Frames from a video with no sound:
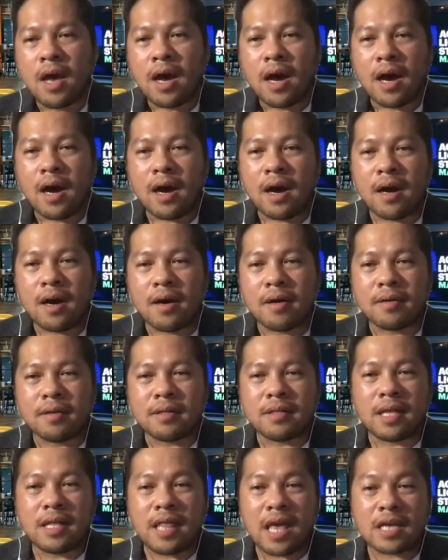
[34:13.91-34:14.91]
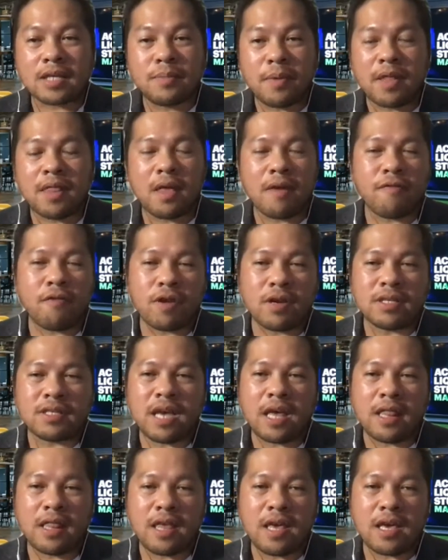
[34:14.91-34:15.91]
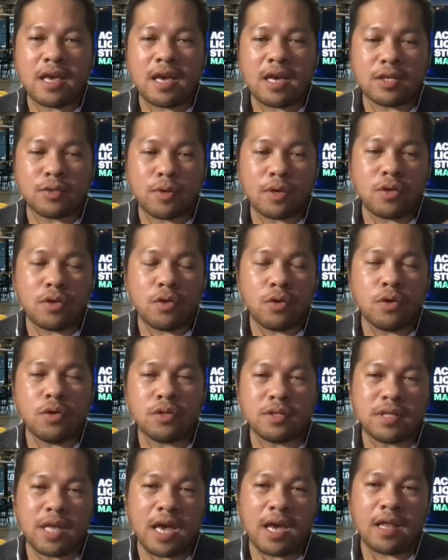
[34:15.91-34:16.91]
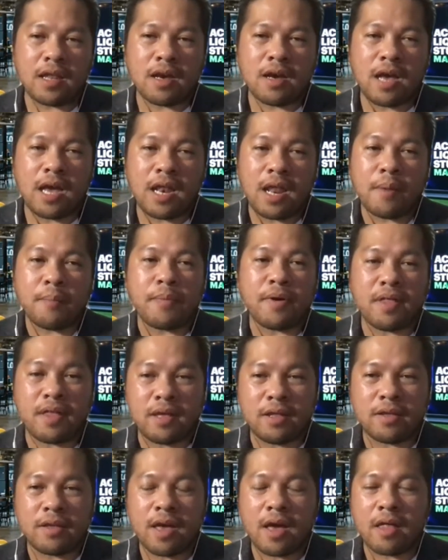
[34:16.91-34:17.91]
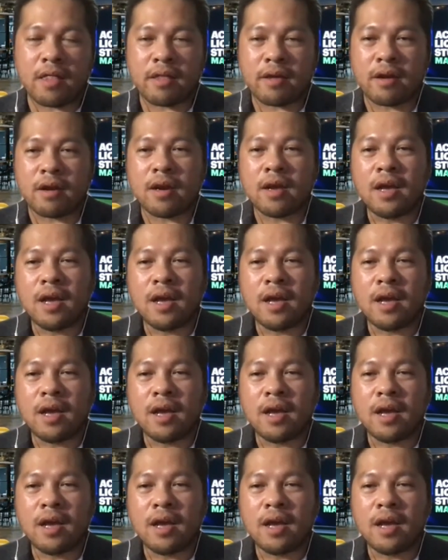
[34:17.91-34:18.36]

The next big thing for design thinking is when you use data and empathy together,